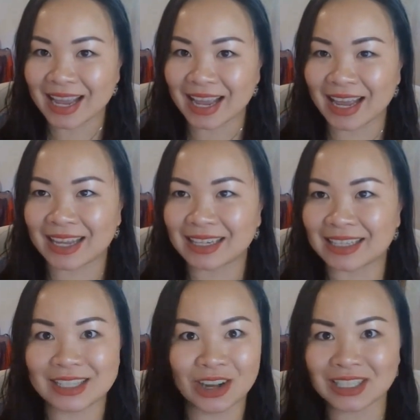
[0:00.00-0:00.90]
And
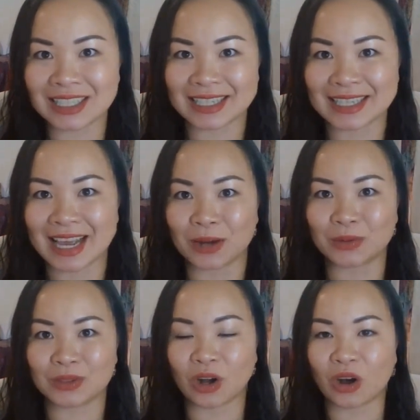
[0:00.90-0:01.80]
it's not to
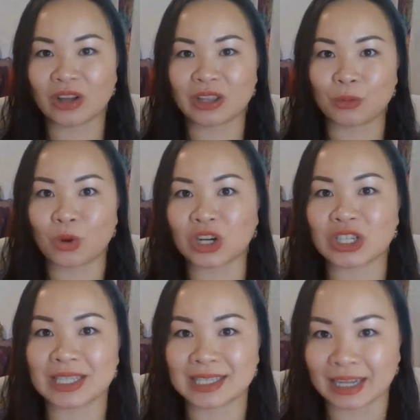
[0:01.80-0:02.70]
discount all the work
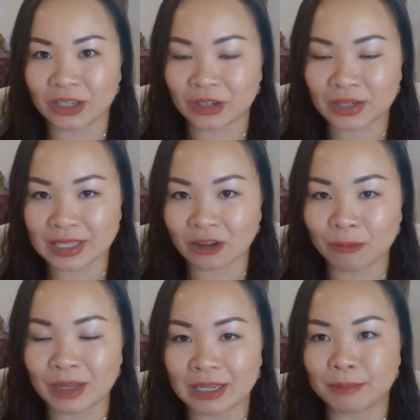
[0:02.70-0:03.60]
she's done on
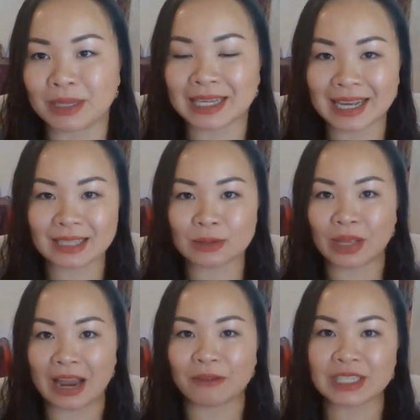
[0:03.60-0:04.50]
herself, but because
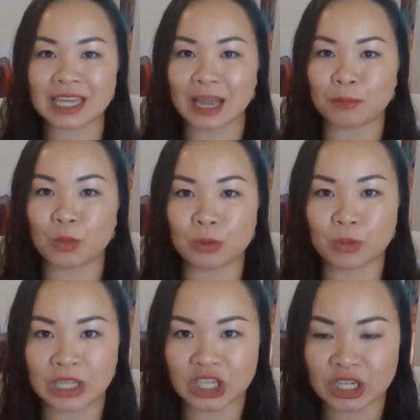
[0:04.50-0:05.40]
every time we
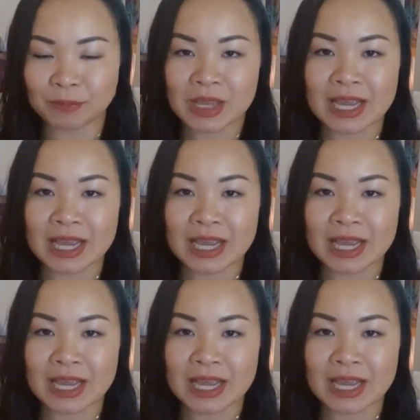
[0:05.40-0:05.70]
reach